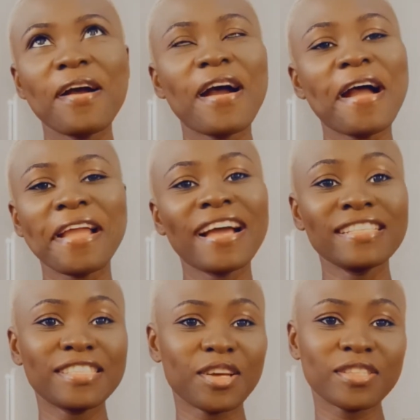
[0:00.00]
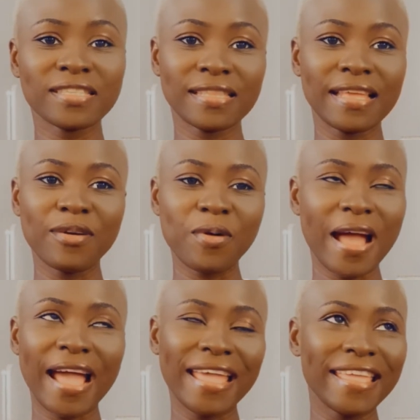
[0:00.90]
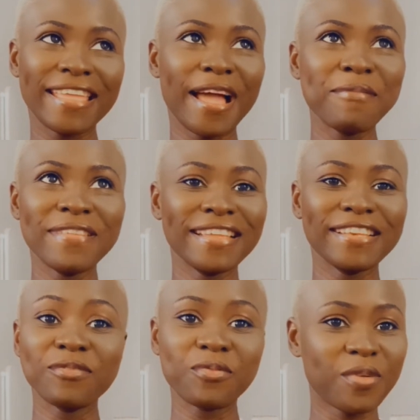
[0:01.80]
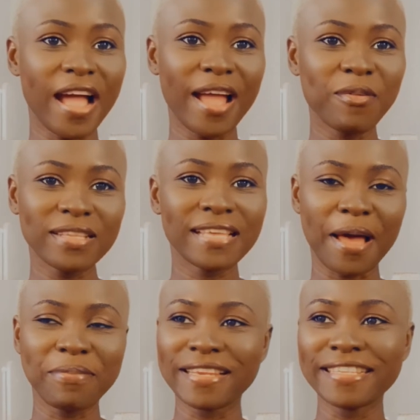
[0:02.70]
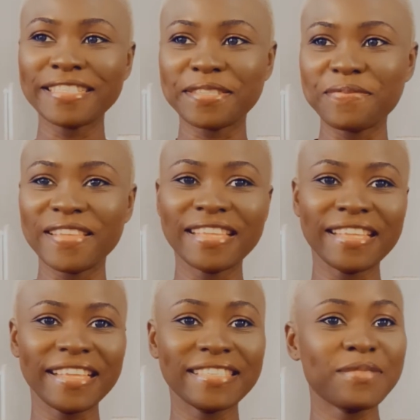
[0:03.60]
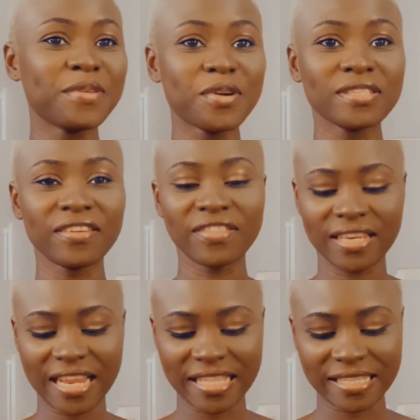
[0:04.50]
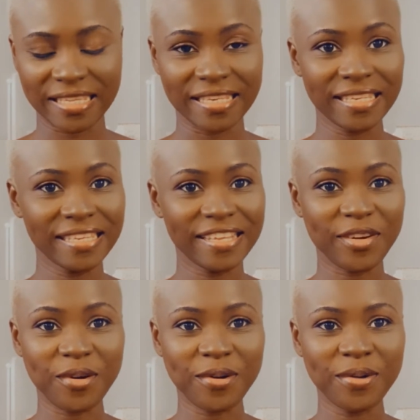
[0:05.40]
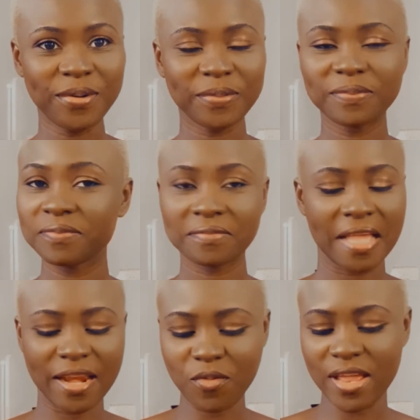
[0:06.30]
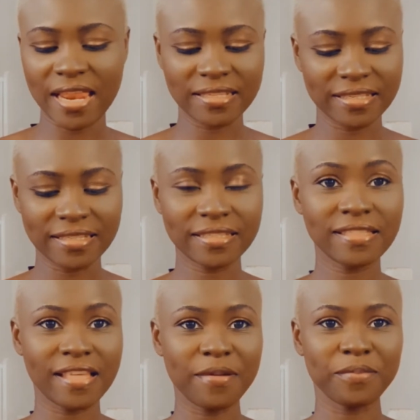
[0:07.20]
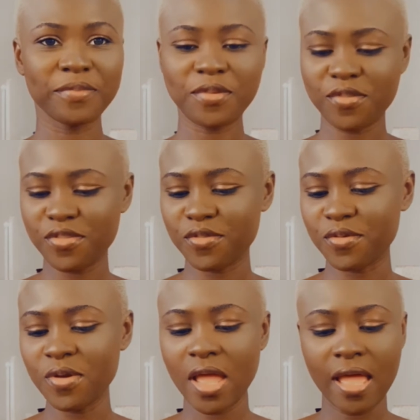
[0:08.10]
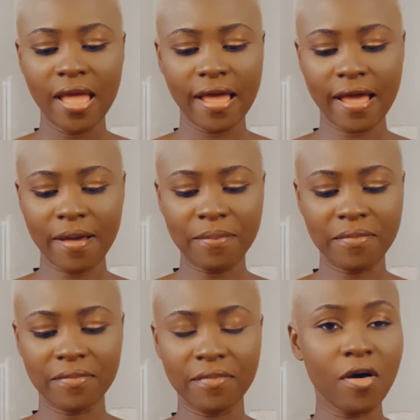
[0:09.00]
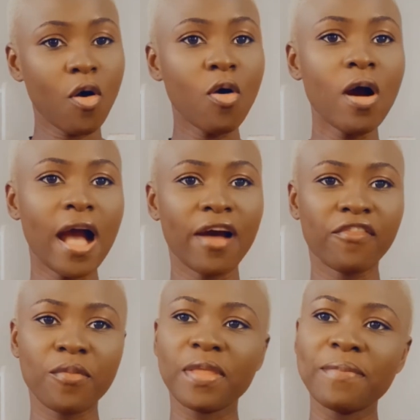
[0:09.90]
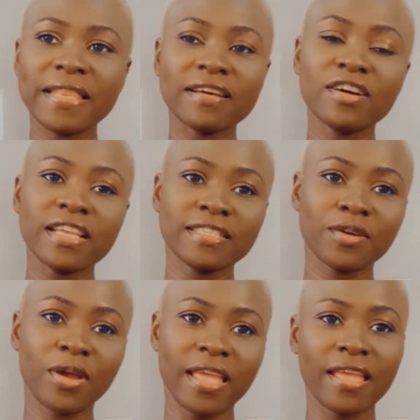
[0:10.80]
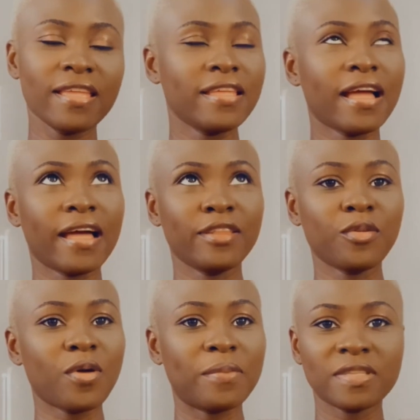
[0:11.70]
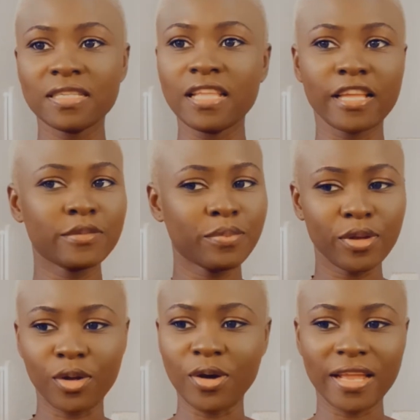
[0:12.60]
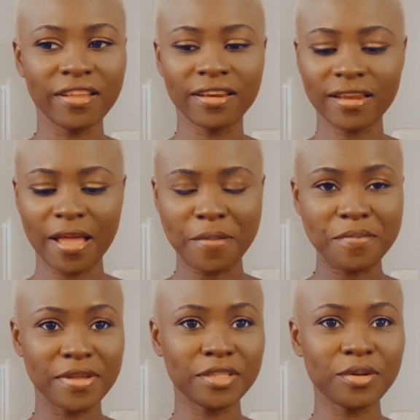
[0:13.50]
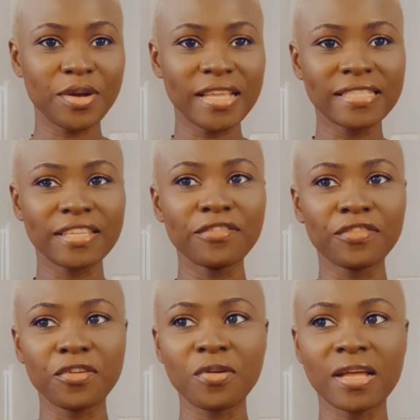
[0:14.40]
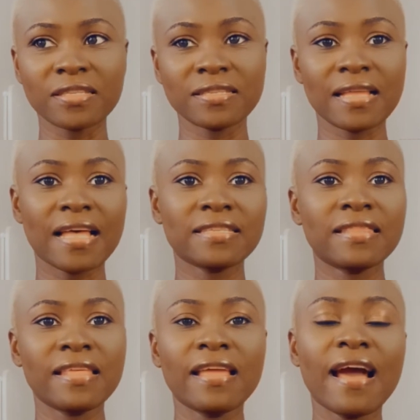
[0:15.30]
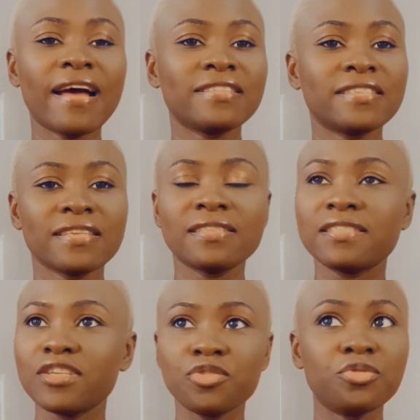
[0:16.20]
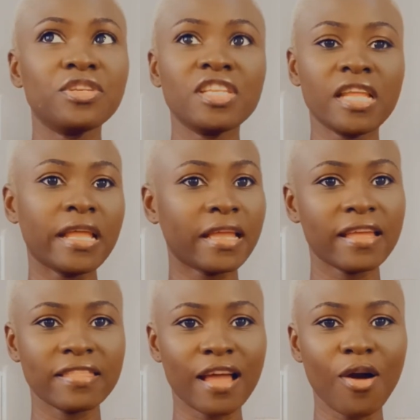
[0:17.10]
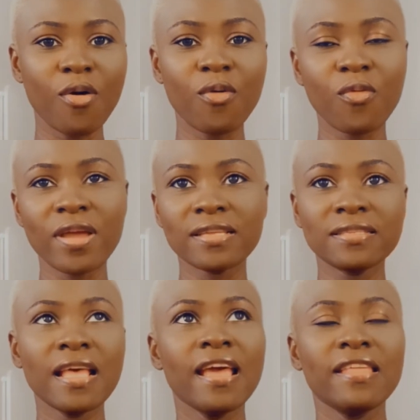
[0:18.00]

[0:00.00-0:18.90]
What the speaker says: I can't talk today. Why? What's happening to me? Is it because I've been eating? Or anyway, let's just go through. All are from the Middle East. Okay, I know I'm just exploring Middle Eastern fragrances, as they are just unique in their own ways.